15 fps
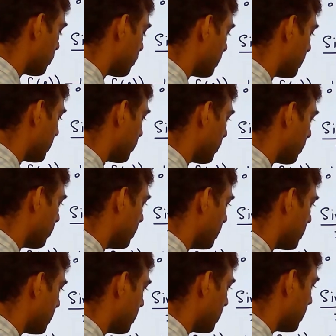equal what?
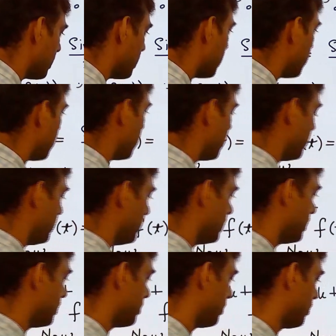Here
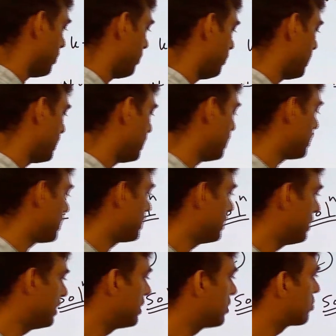we cannot say
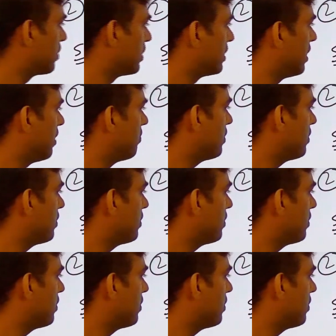this one is fs